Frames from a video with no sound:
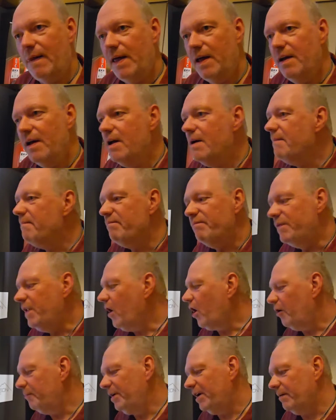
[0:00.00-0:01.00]
to you
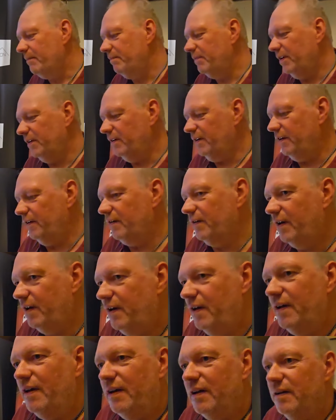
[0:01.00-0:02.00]
no, as far as
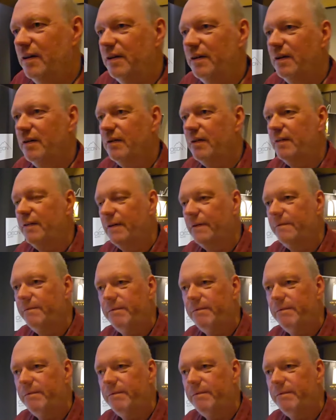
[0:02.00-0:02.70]
holographic best tape?